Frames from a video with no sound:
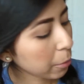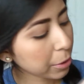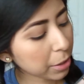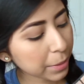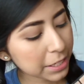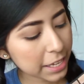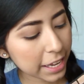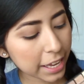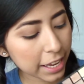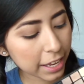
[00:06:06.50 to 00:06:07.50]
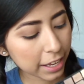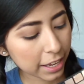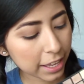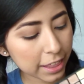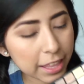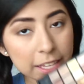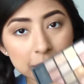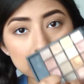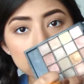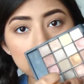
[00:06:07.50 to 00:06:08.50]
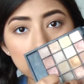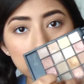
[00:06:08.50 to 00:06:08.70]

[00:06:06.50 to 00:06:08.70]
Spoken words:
I'm gonna be taking this